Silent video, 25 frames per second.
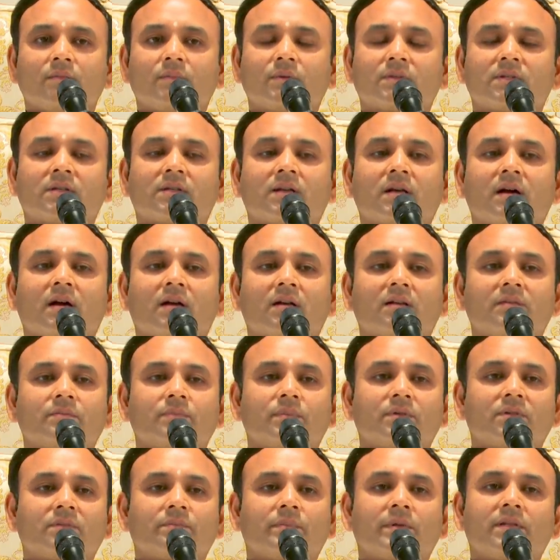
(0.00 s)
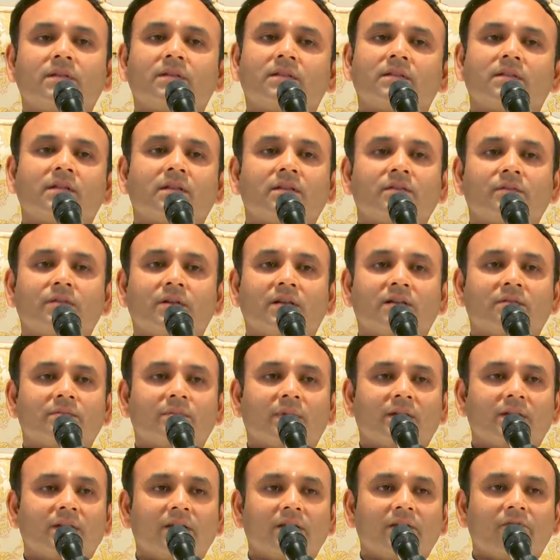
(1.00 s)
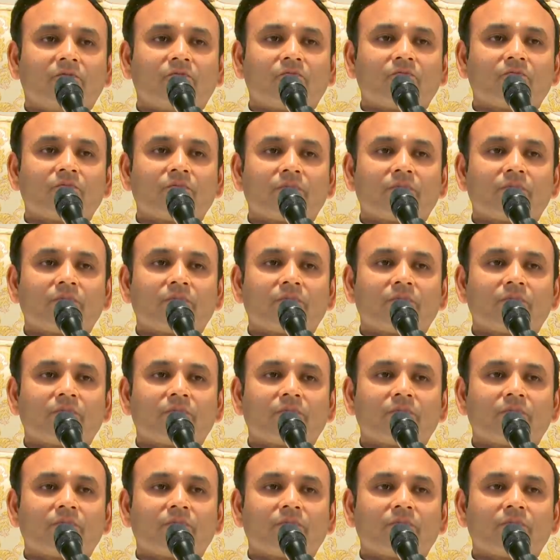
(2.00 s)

Put a card, put pin, and then you get money.